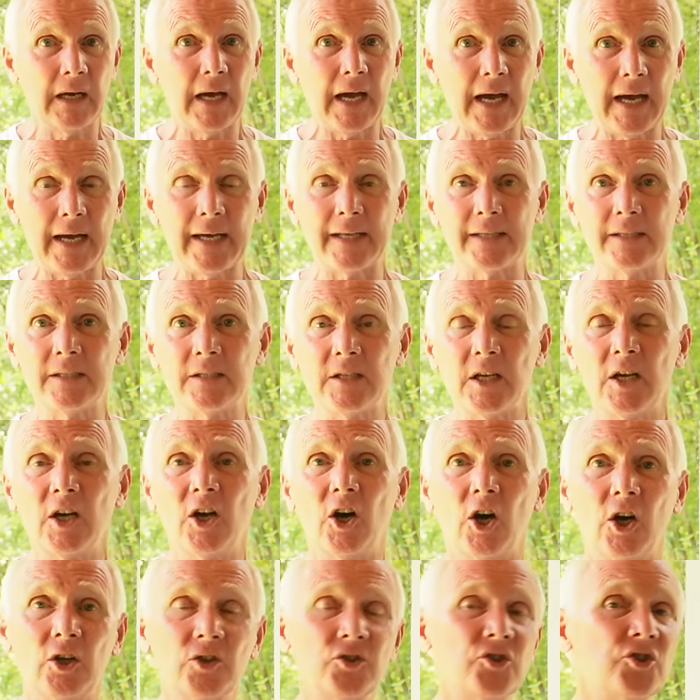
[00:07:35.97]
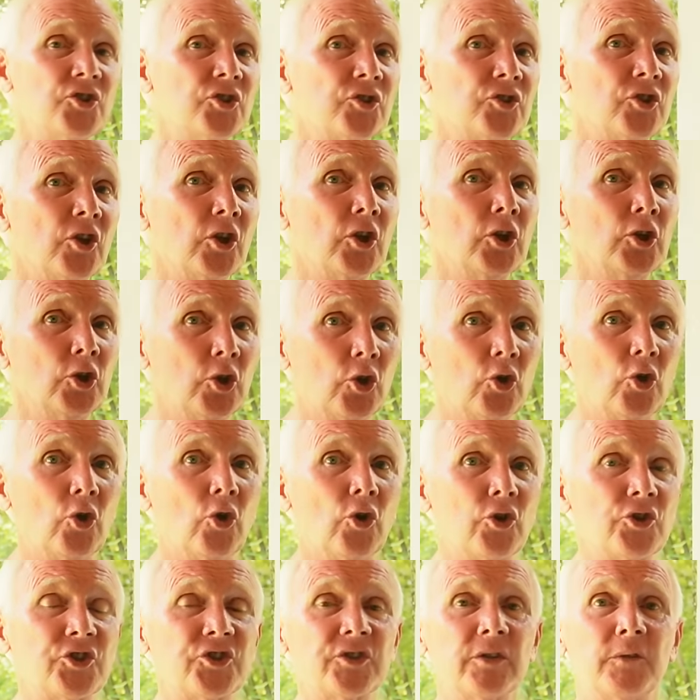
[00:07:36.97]
and under the
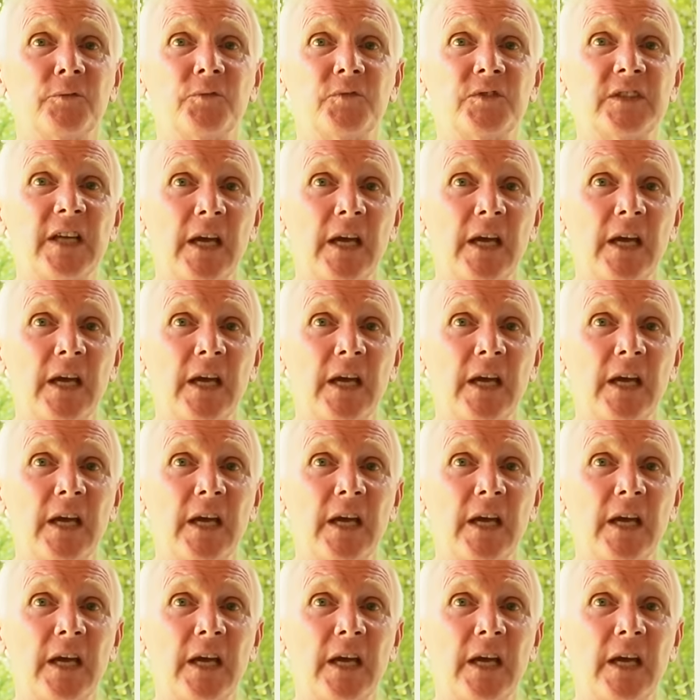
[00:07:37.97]
laws of